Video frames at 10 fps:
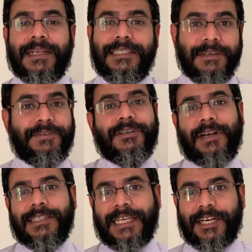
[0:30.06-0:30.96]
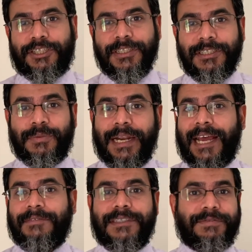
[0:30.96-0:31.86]
Different transactions will
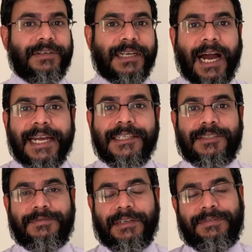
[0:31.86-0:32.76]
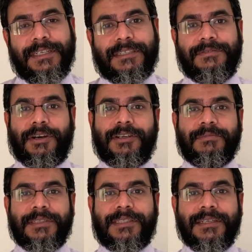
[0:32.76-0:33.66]
have different kinds of definitive
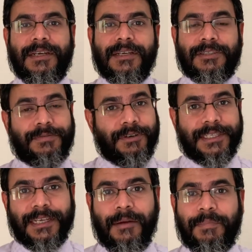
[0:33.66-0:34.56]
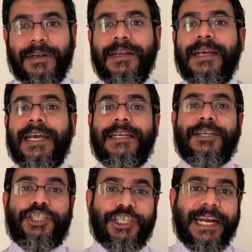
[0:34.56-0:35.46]
documents. So for example, in a
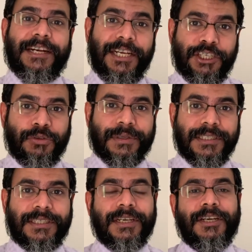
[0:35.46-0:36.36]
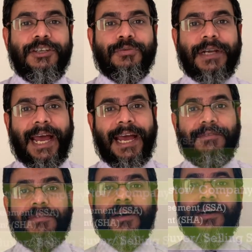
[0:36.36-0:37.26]
share issuance, you would
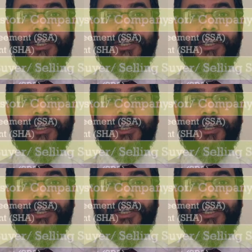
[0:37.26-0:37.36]
have a